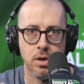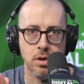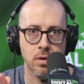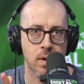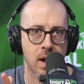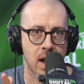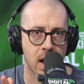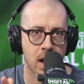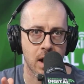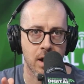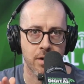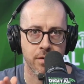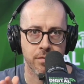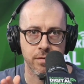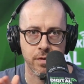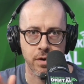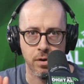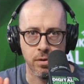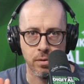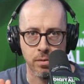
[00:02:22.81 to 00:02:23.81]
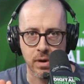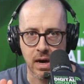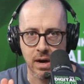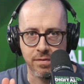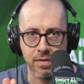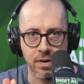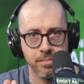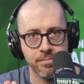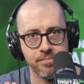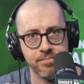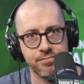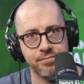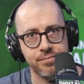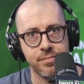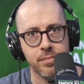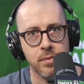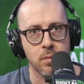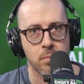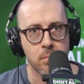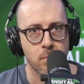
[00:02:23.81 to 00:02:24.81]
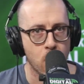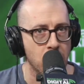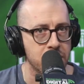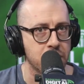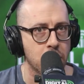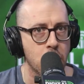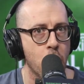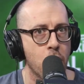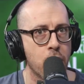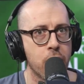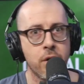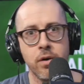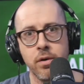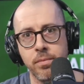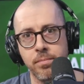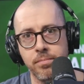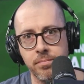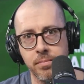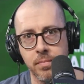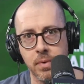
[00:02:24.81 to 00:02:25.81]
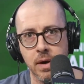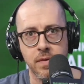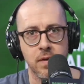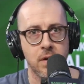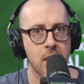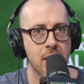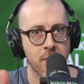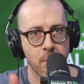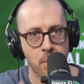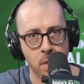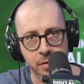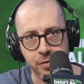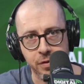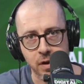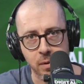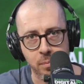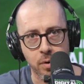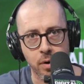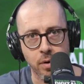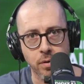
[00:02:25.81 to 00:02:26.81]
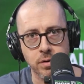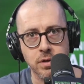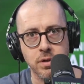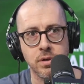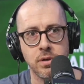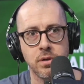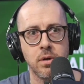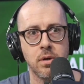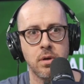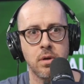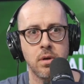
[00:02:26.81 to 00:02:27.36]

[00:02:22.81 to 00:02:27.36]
You have, kind of a once a quarter, and then you have a monthly approach